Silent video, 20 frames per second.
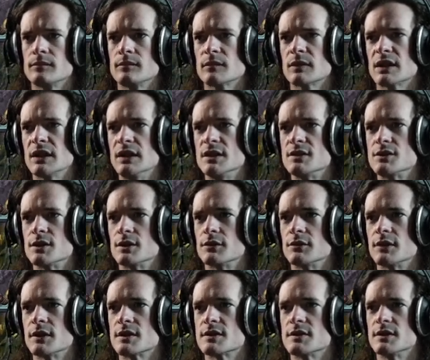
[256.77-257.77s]
Easier to
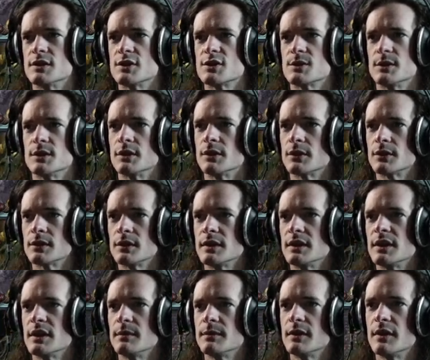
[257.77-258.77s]
fix an issue in the early
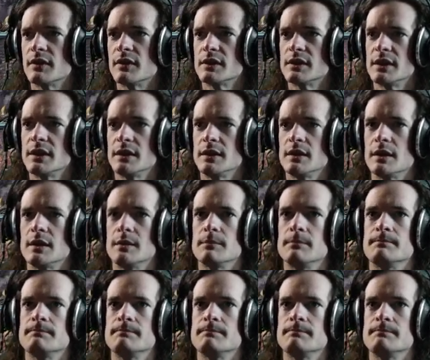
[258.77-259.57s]
game than the late game.